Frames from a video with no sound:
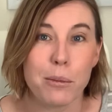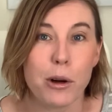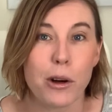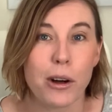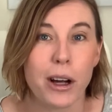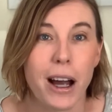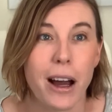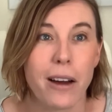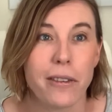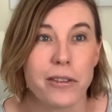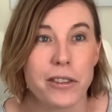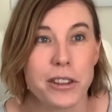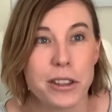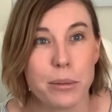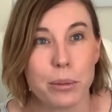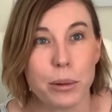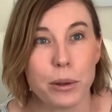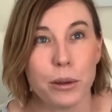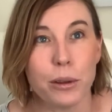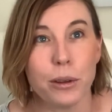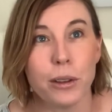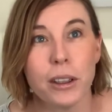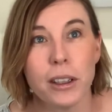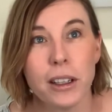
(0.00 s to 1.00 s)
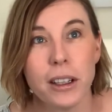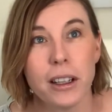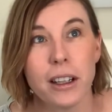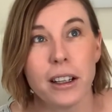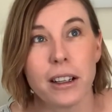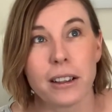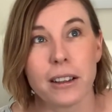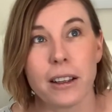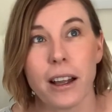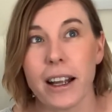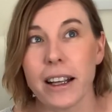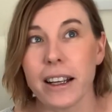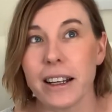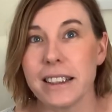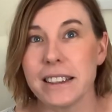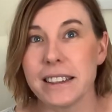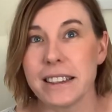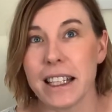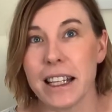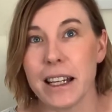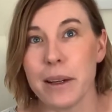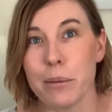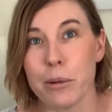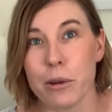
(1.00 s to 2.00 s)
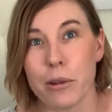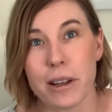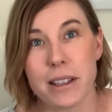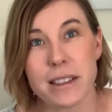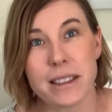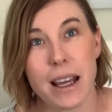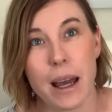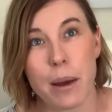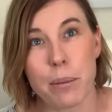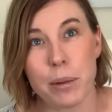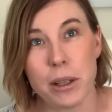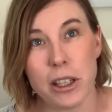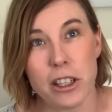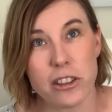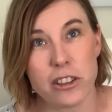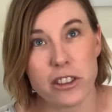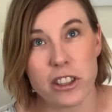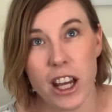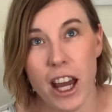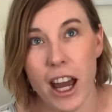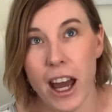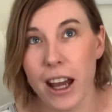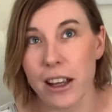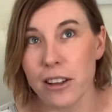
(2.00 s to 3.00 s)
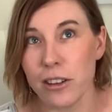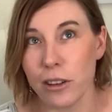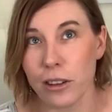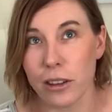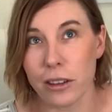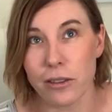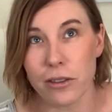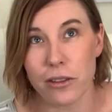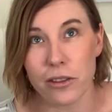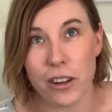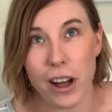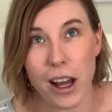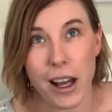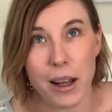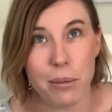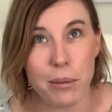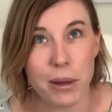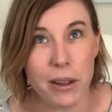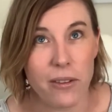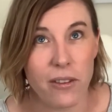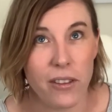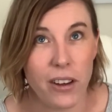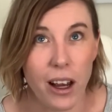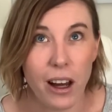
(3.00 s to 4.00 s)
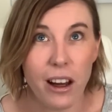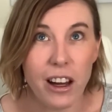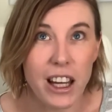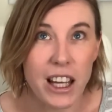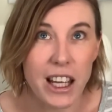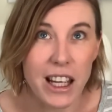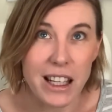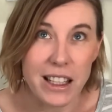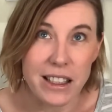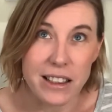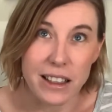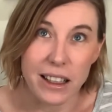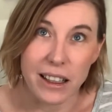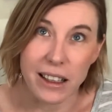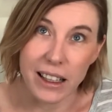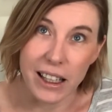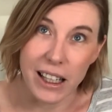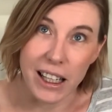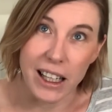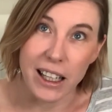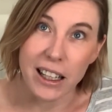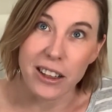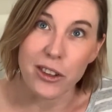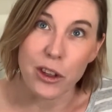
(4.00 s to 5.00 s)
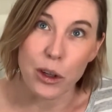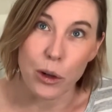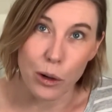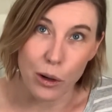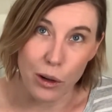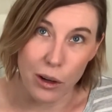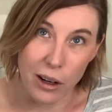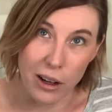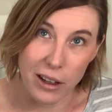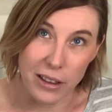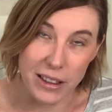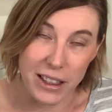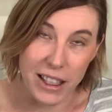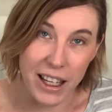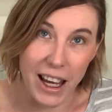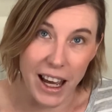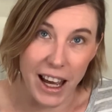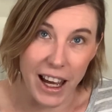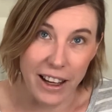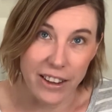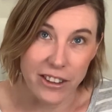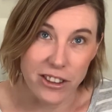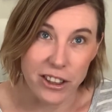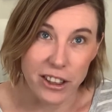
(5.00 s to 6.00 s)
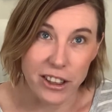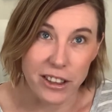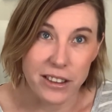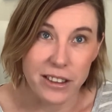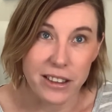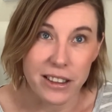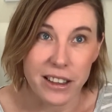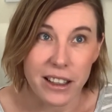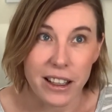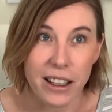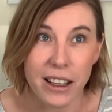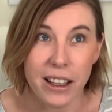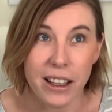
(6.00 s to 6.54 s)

more comfortable. Like I said, I'm always happy to chat. You can find me very easily, Your Aussie Agent.